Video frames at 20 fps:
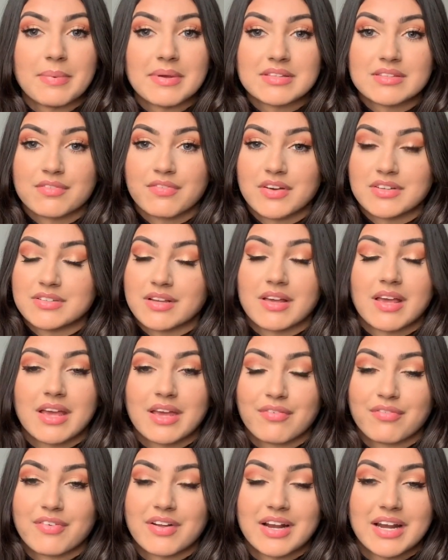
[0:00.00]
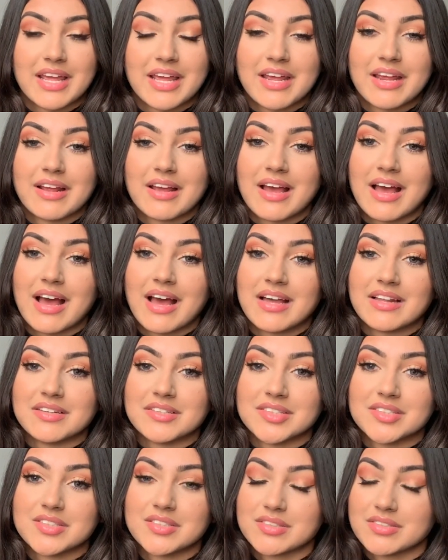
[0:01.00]
best advice I could give, really.
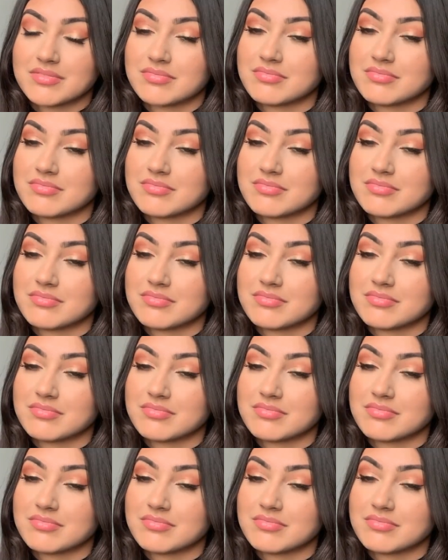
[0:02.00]
And